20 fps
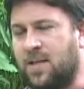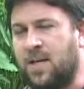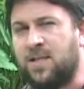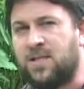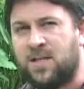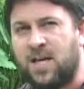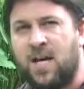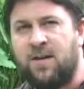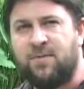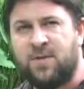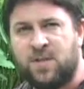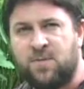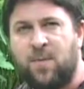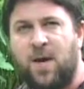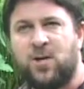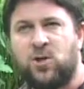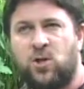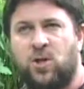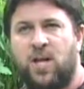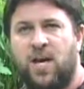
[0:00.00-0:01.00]
it's kind of a
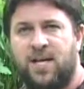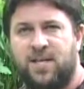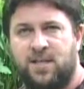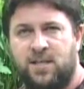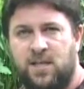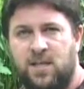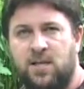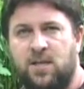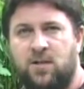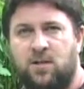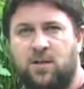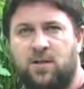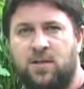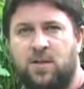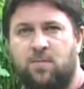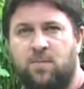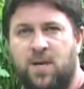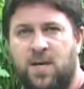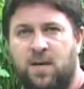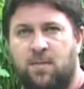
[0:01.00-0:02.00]
specialized deal
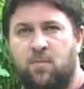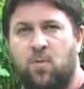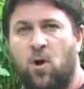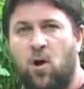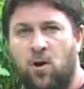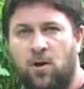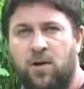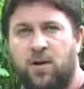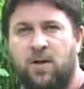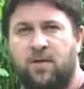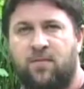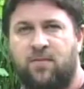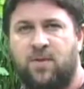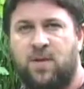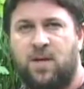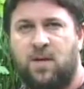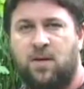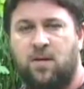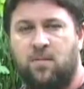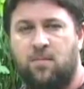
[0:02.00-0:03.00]
to be part of
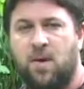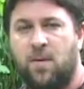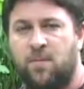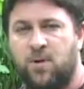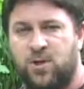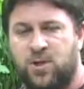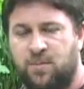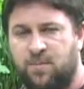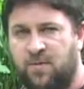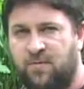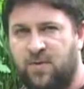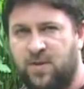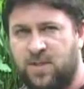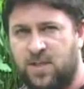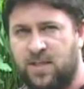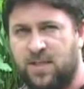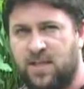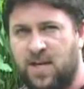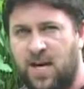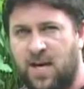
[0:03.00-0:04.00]
the membership of a
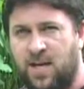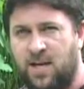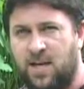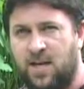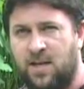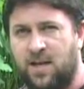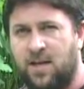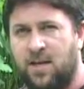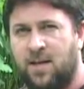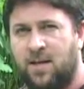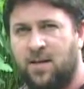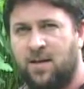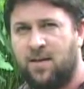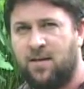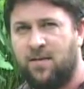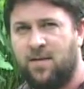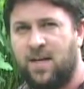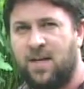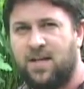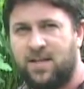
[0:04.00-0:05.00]
society
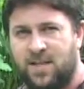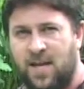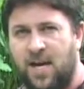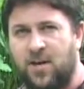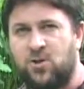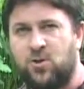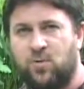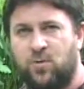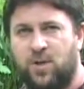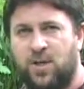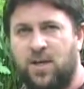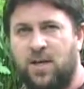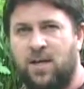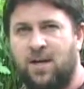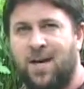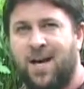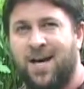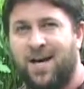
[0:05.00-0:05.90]
that is actually